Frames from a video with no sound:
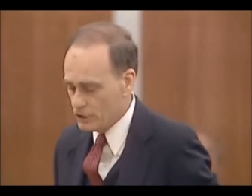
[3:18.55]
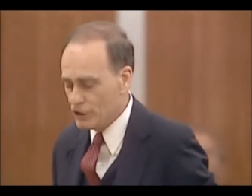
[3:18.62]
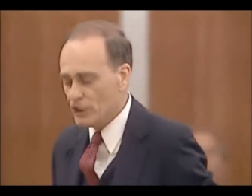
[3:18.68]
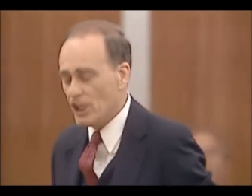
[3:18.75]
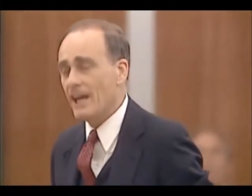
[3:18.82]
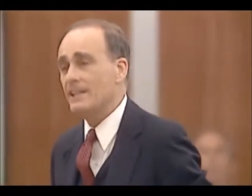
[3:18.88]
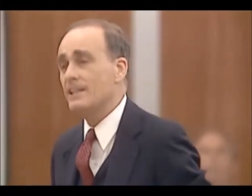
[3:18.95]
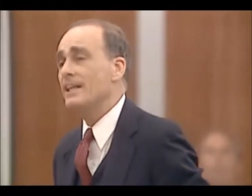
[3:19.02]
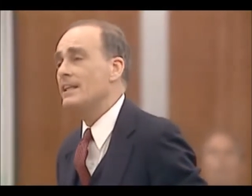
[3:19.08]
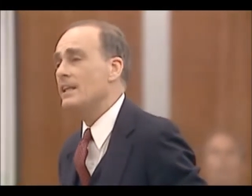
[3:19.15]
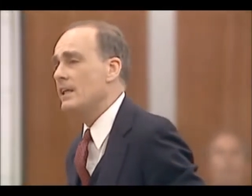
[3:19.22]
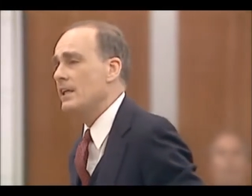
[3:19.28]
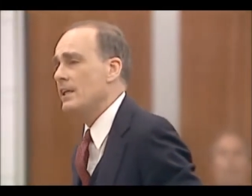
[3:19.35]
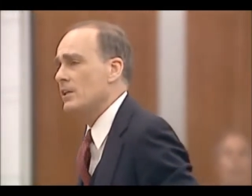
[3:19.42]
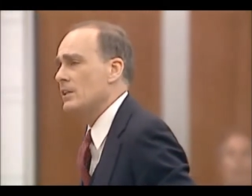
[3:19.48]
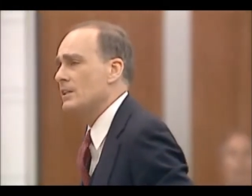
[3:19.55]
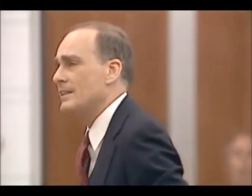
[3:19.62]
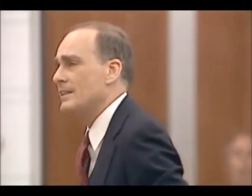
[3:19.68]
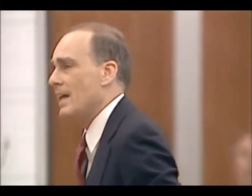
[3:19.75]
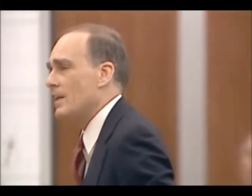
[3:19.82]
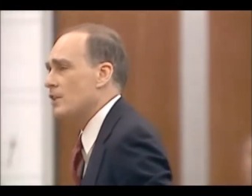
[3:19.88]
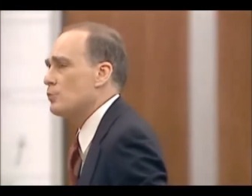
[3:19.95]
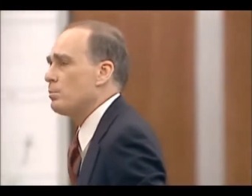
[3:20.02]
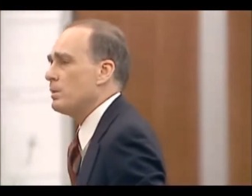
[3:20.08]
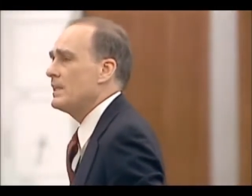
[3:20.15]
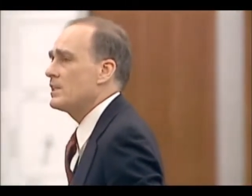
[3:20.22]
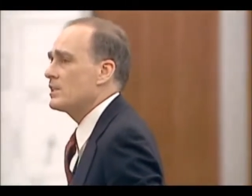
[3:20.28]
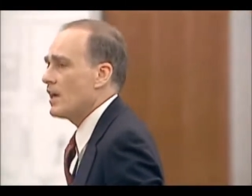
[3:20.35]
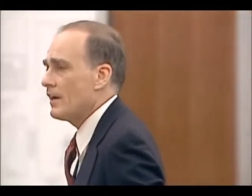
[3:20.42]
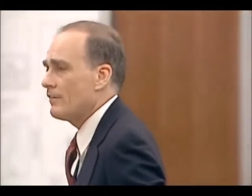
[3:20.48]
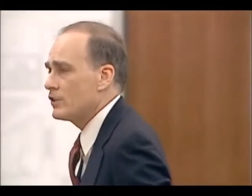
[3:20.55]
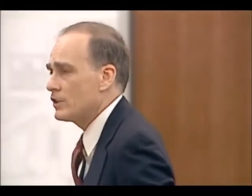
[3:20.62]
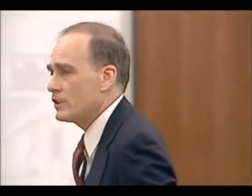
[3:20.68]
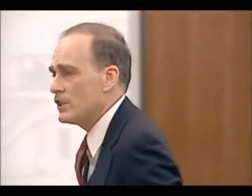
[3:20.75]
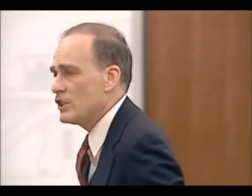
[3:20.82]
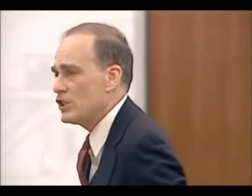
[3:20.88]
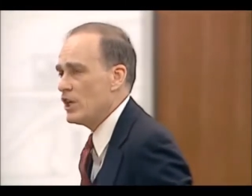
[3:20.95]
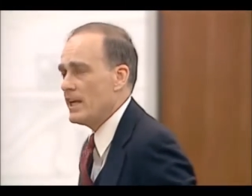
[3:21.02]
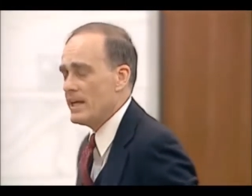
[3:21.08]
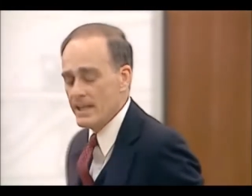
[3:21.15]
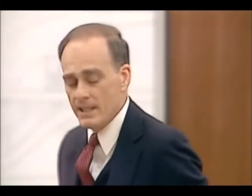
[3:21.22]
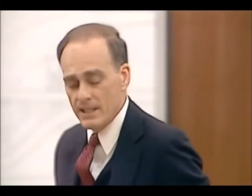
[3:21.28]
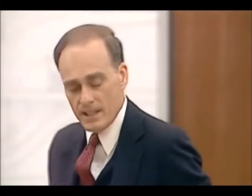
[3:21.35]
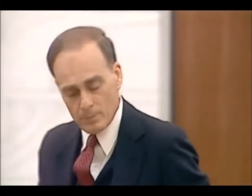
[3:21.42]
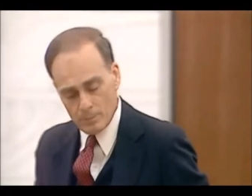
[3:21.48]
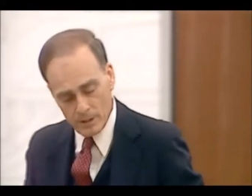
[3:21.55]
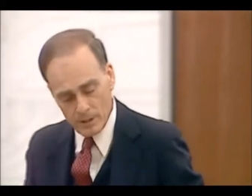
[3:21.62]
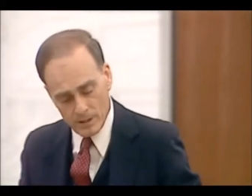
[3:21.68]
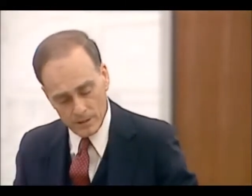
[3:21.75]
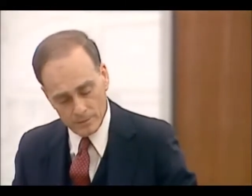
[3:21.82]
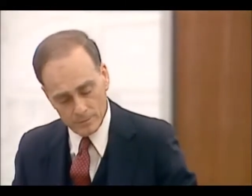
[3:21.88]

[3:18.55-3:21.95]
shot and killed Dallas police officer J.D. Tippit,